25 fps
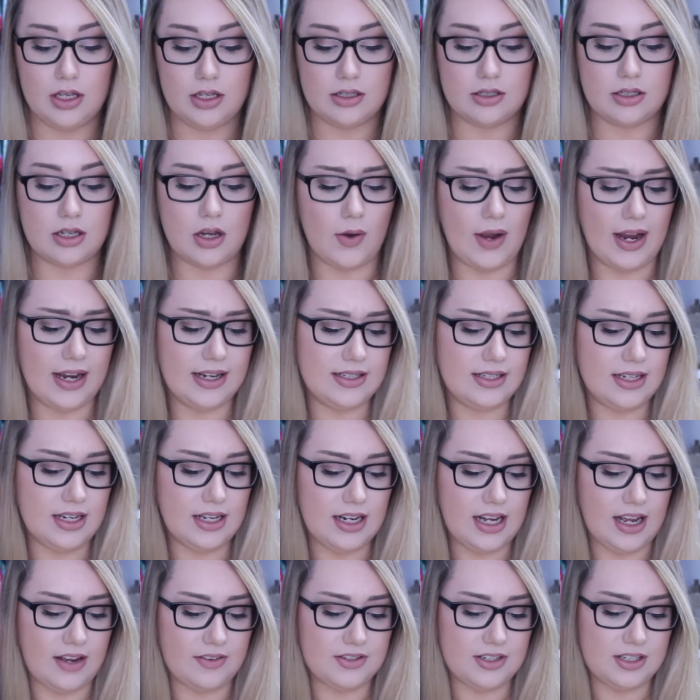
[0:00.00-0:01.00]
So I
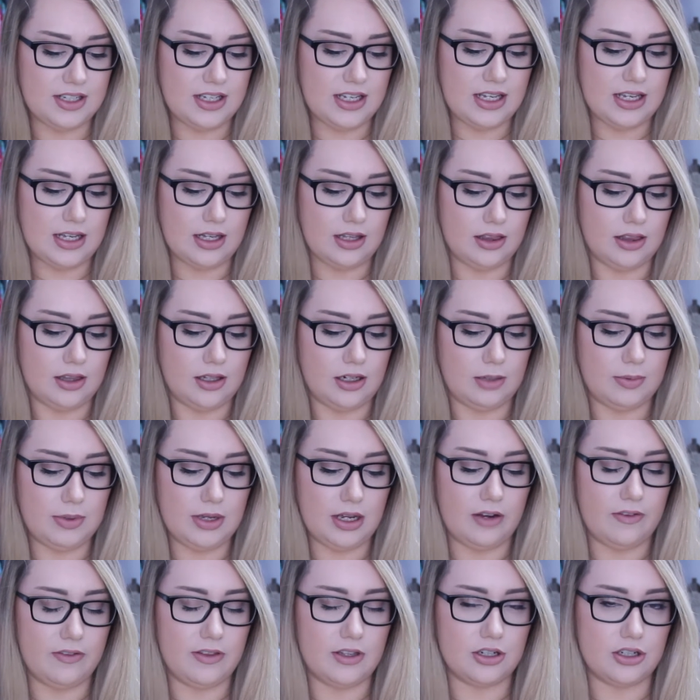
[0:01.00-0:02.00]
did have to eat a little
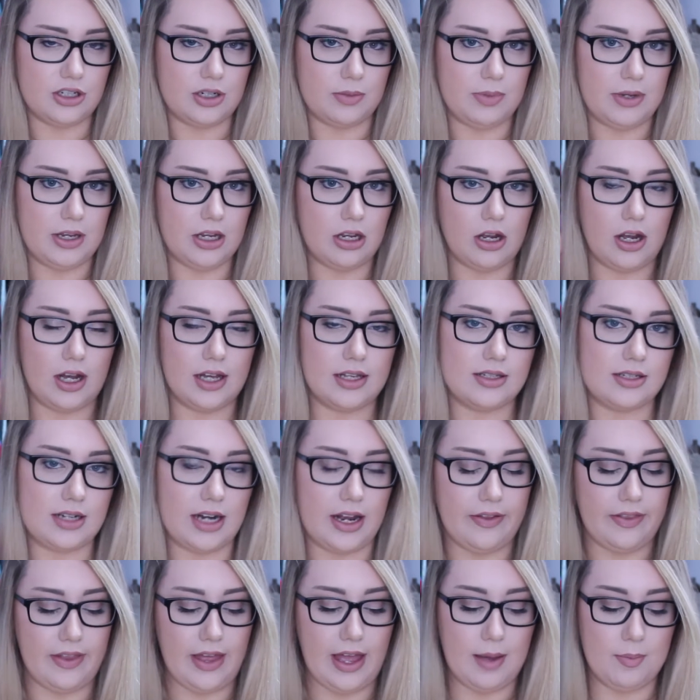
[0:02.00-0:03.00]
bit of the shipping cost
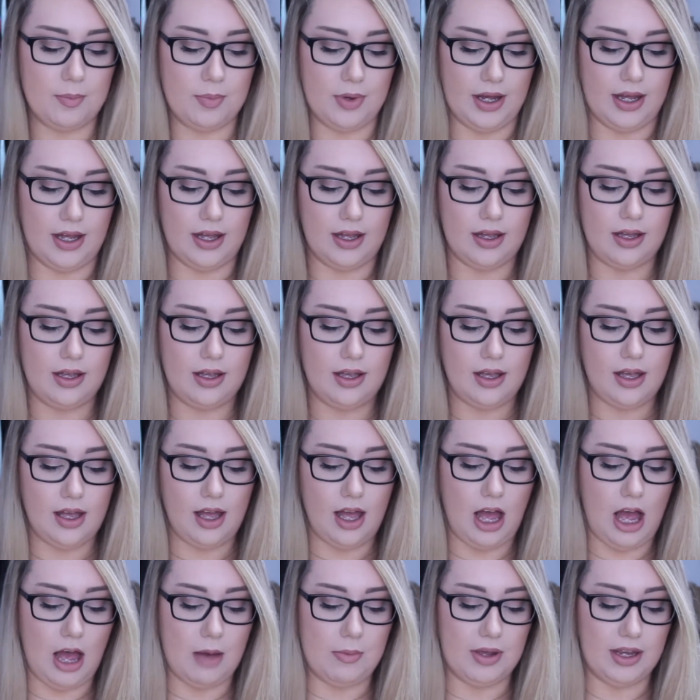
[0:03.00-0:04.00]
on that, but
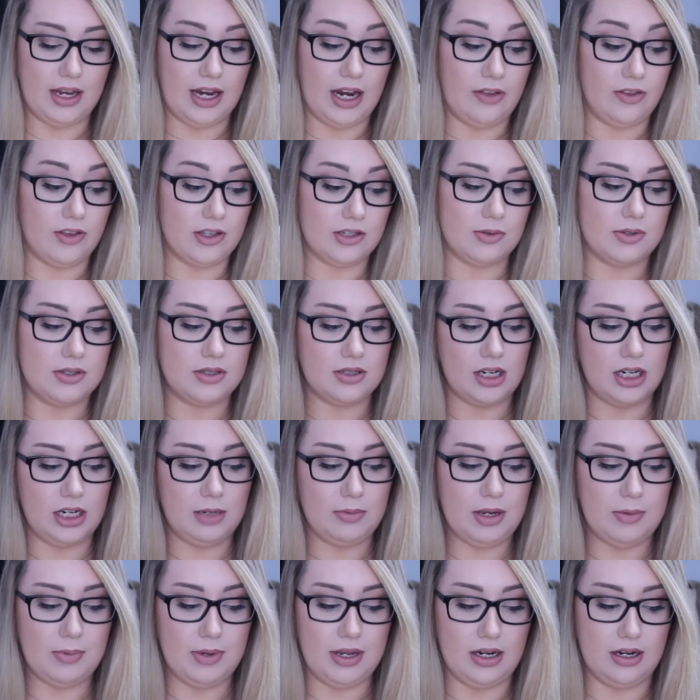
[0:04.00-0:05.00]
um, again, this was an
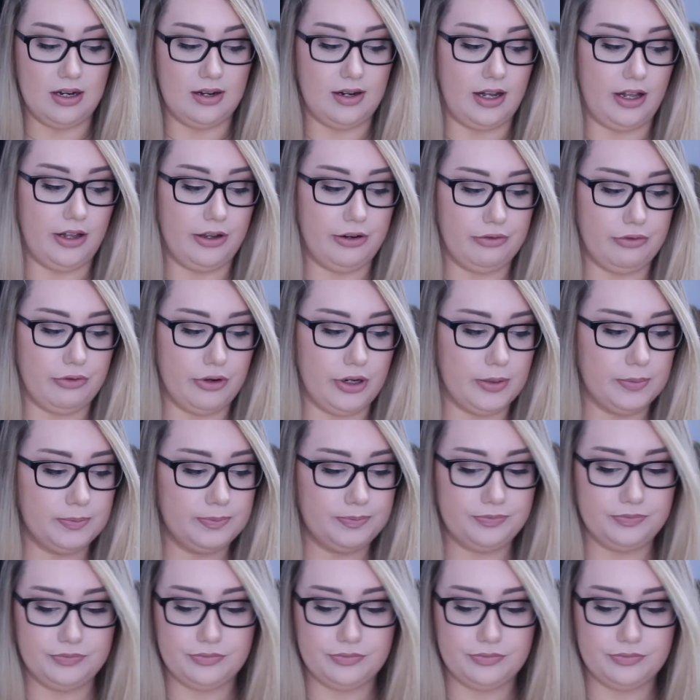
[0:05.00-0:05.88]
item I paid a dollar for.